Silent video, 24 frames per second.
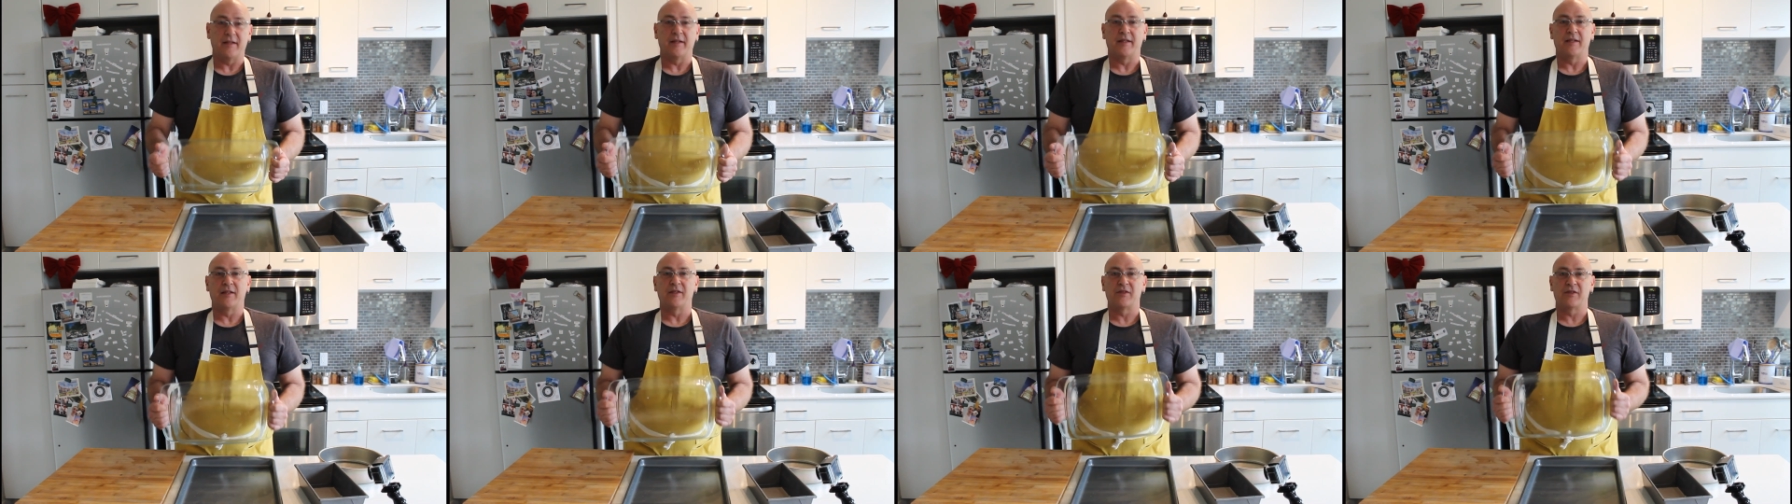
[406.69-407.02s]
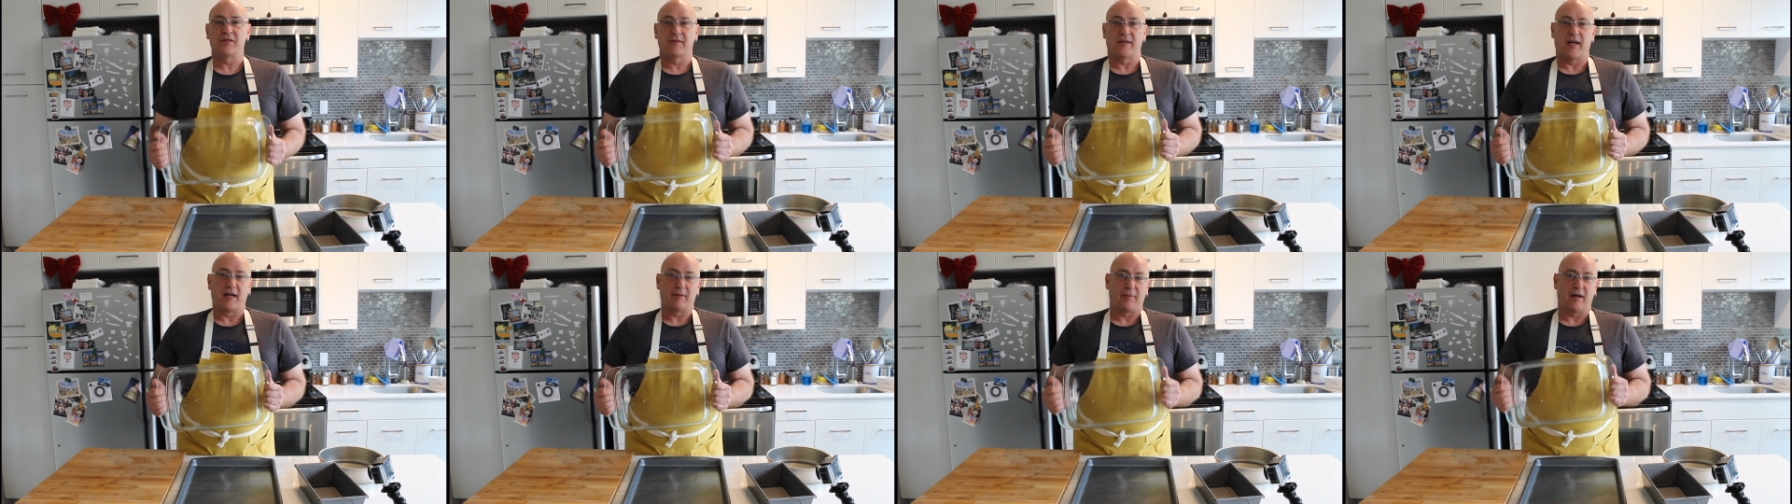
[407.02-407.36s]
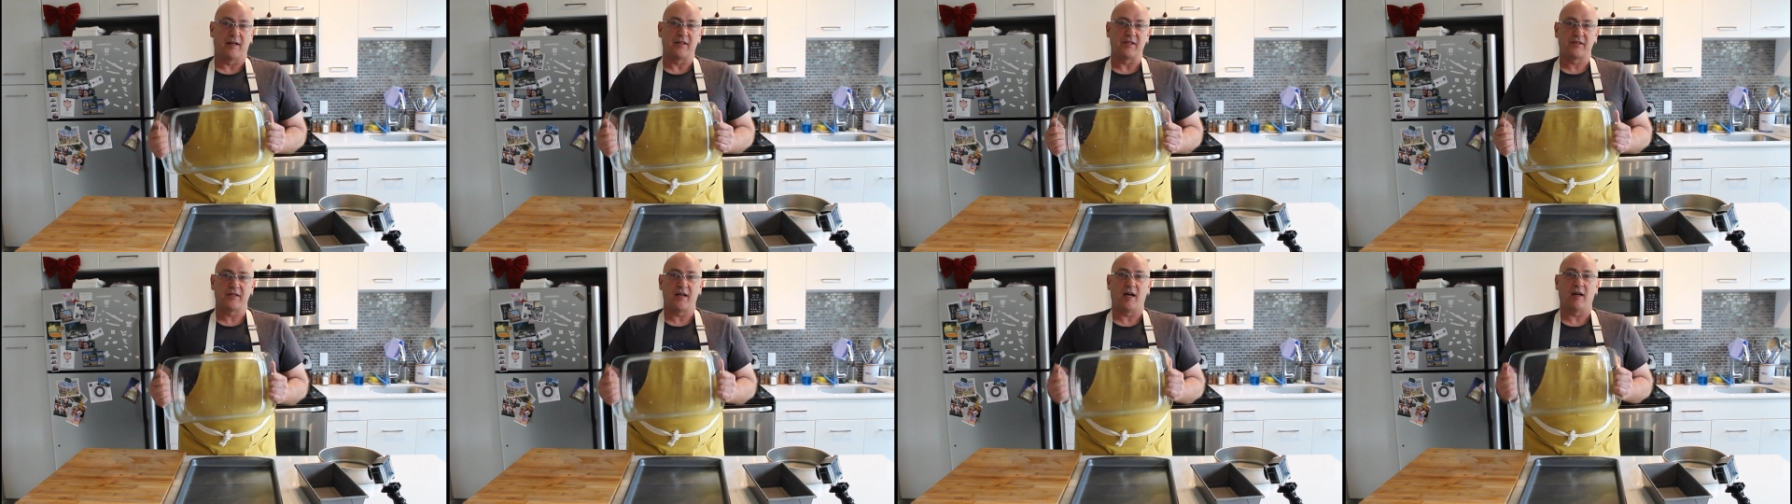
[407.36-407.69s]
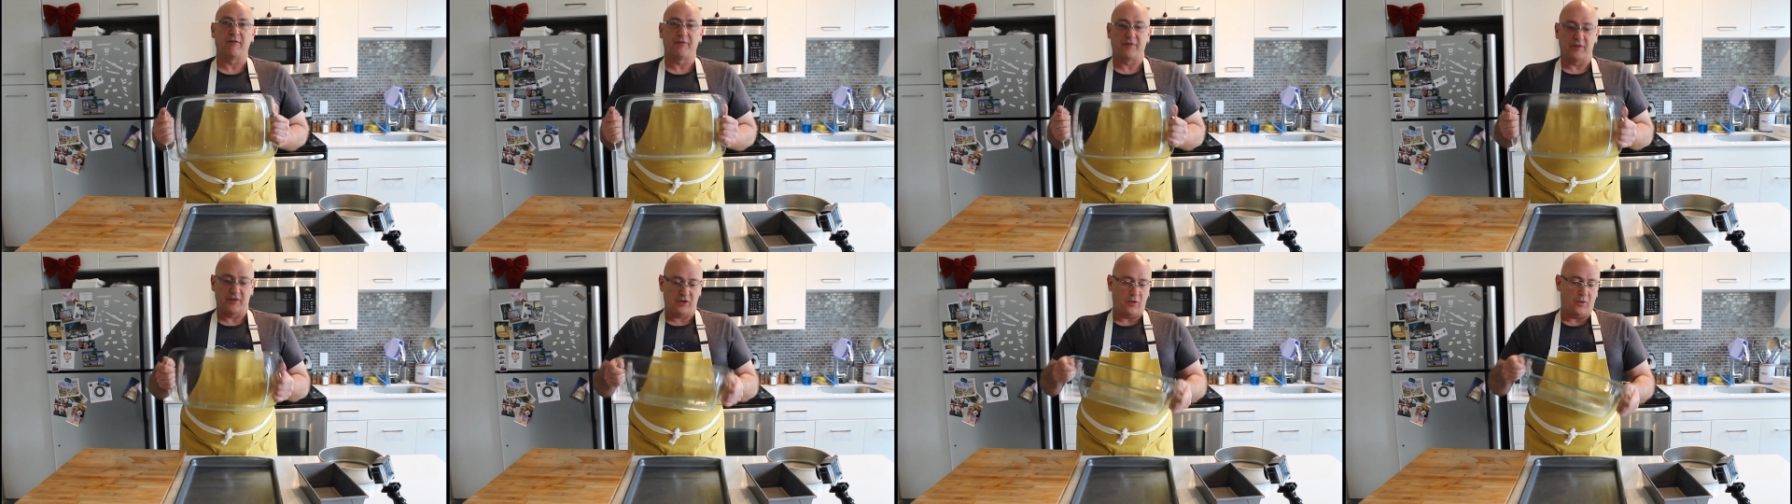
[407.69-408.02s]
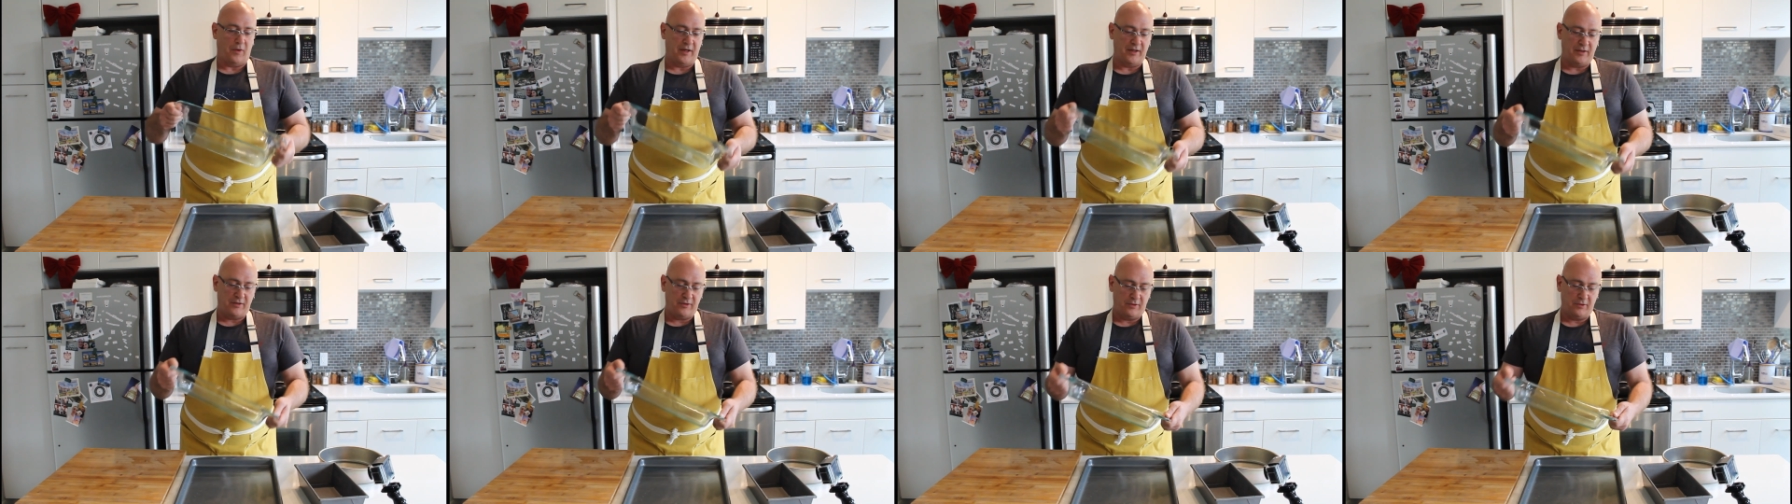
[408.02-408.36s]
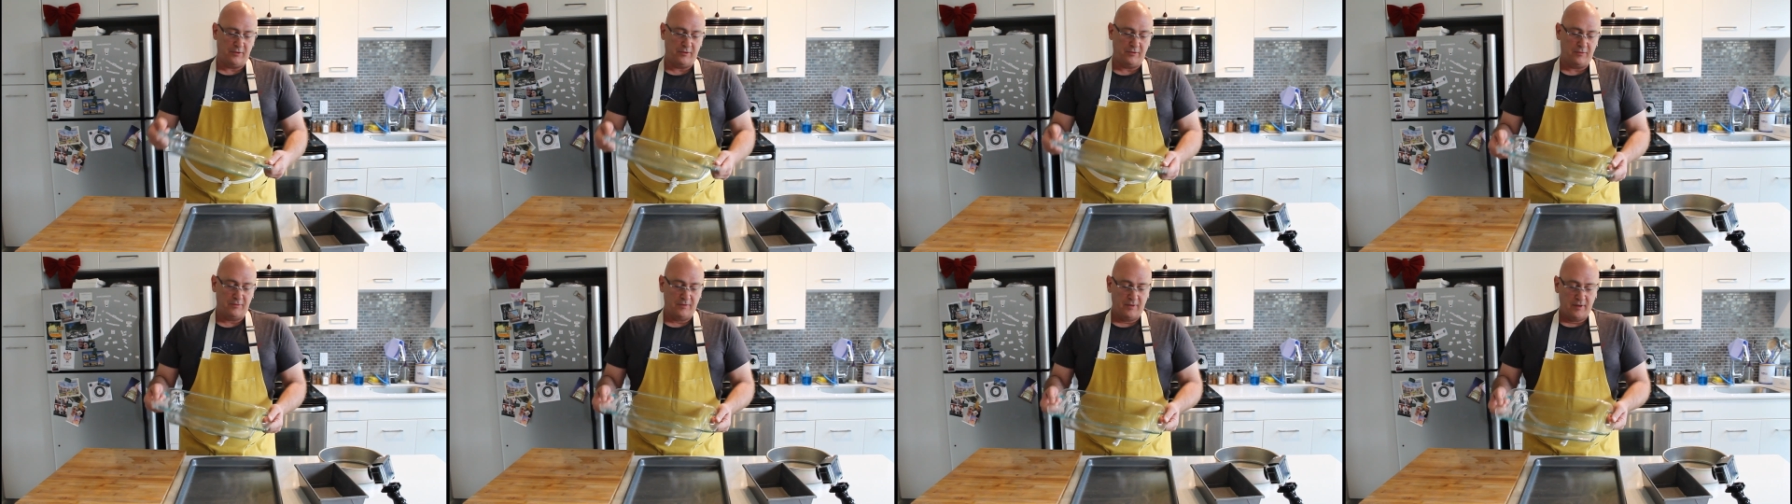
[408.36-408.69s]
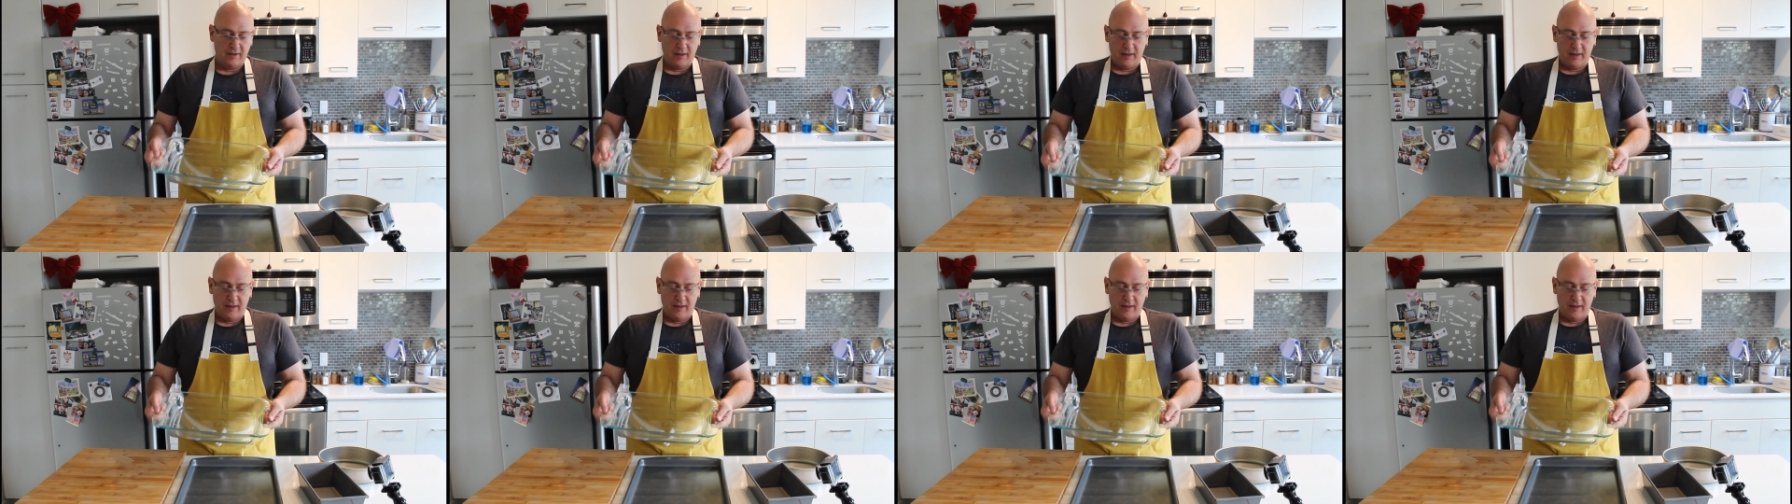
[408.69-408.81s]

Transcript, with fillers: is, like myself, is going to